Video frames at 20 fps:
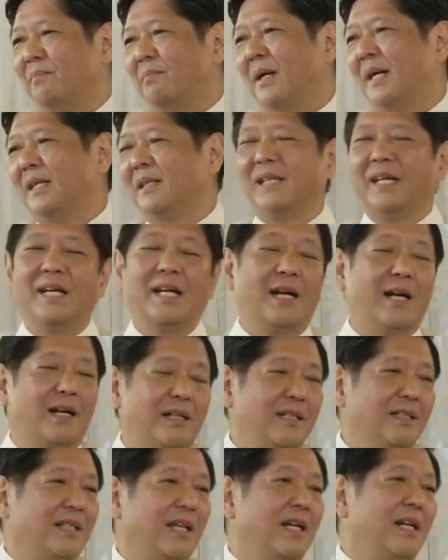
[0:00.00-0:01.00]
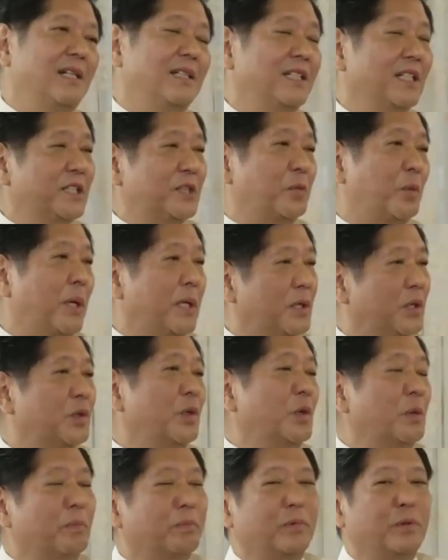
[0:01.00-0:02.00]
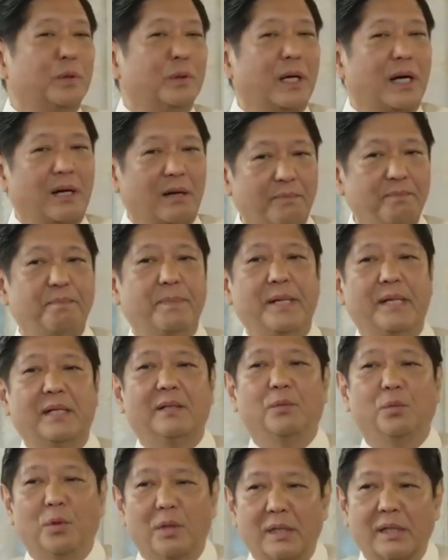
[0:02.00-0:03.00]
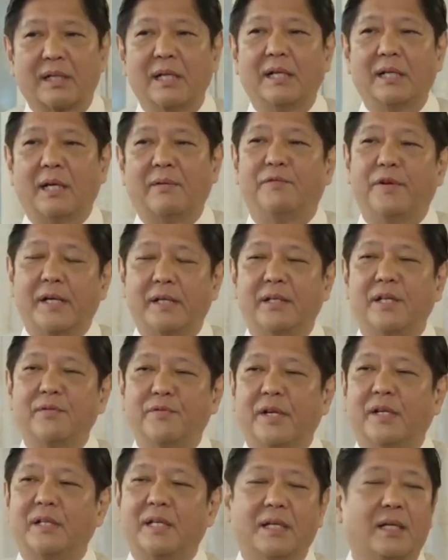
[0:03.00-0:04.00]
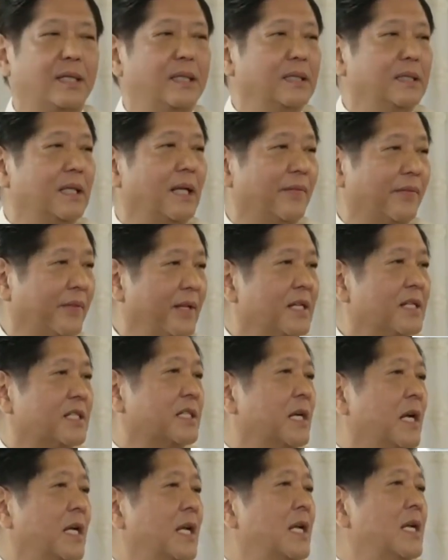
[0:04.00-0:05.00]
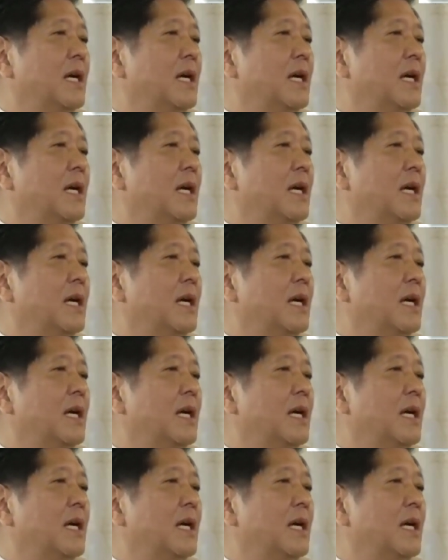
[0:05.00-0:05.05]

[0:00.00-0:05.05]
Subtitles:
But they are just one group who have been working very, very hard at this